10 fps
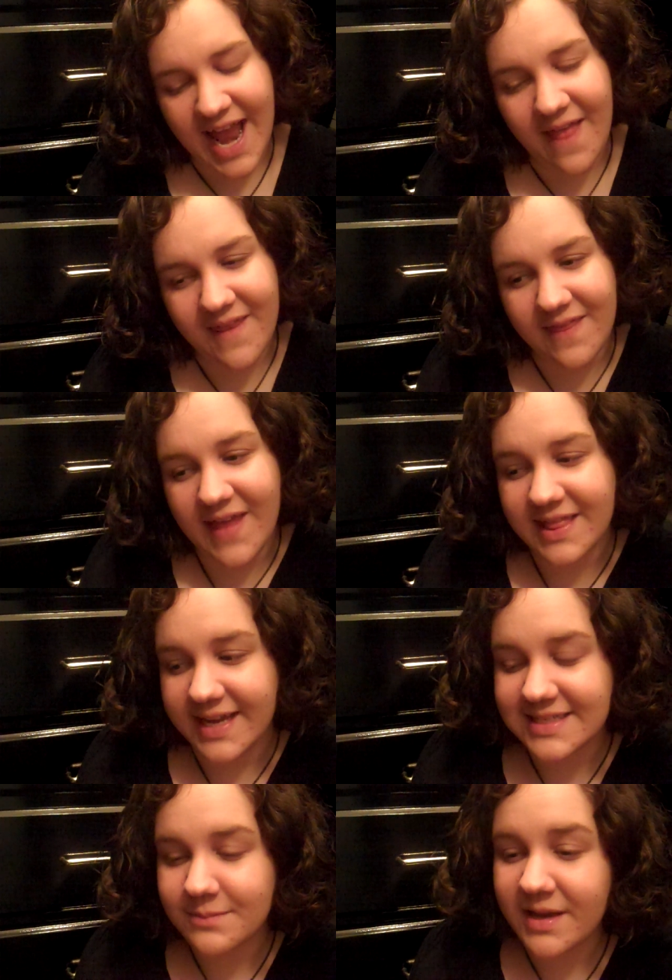and they
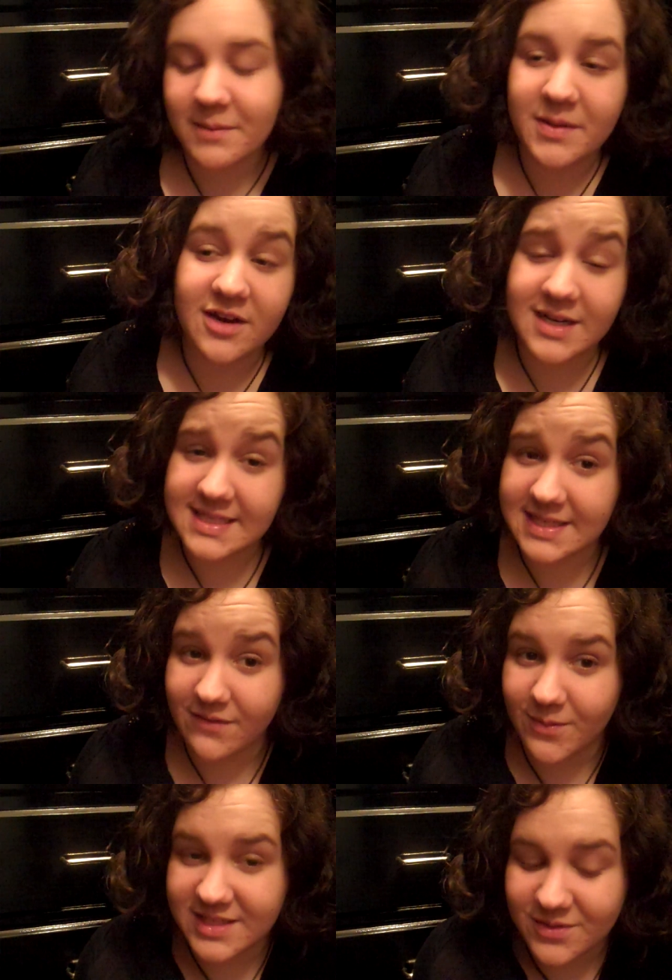like to make appearances
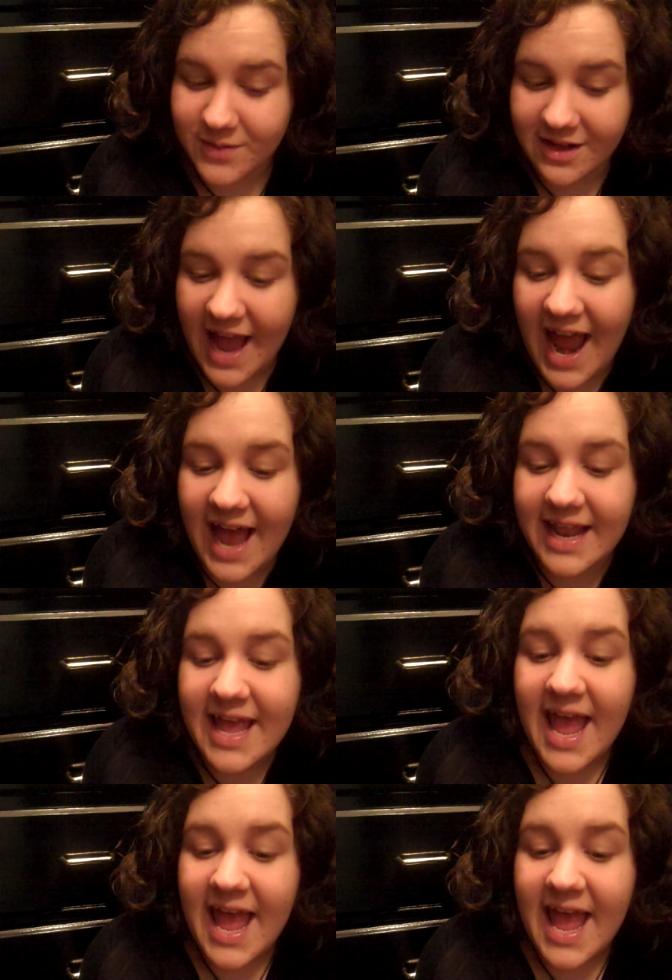every once in a while at